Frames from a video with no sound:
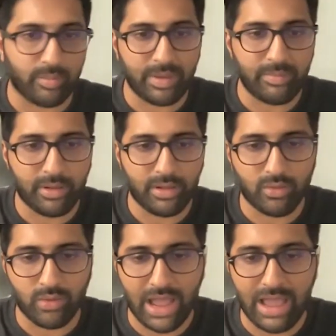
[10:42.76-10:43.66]
people
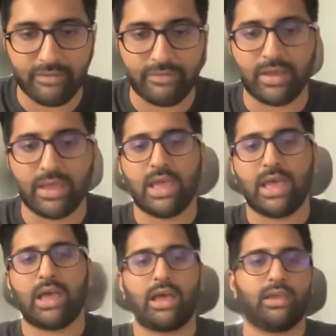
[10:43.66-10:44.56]
who have,
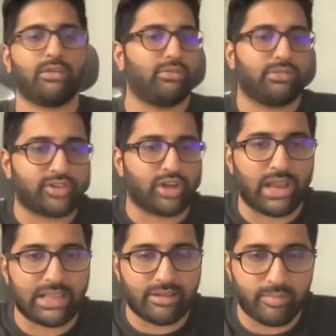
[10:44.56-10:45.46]
it's not
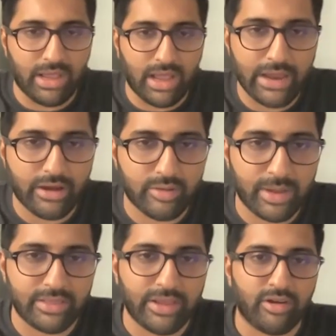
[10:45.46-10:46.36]
like they're being hired
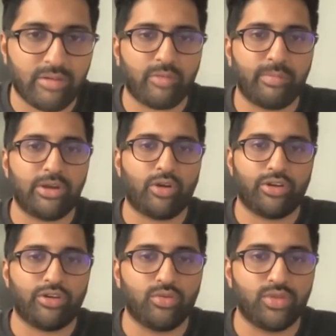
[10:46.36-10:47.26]
by Ethereum or Bitcoin to
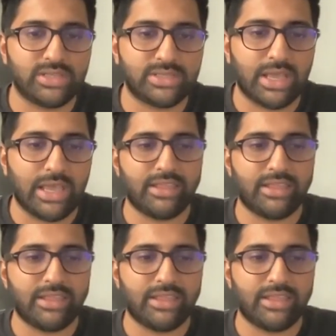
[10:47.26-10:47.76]
do this.